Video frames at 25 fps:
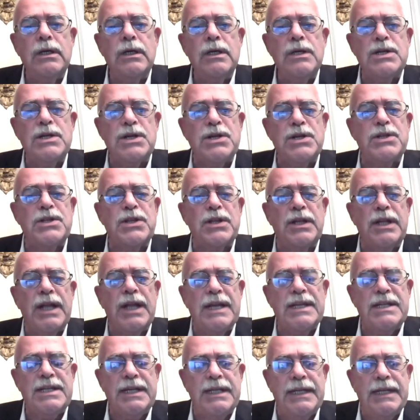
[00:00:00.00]
since the
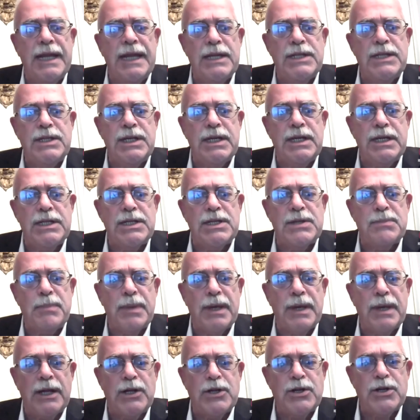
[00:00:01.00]
1918
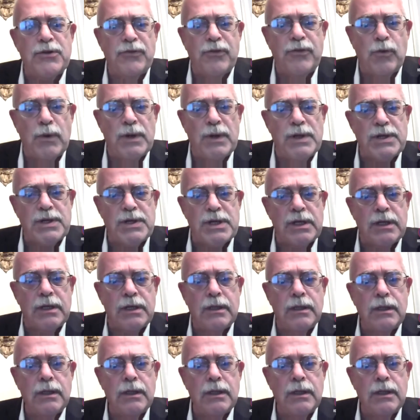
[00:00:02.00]
Spanish influenza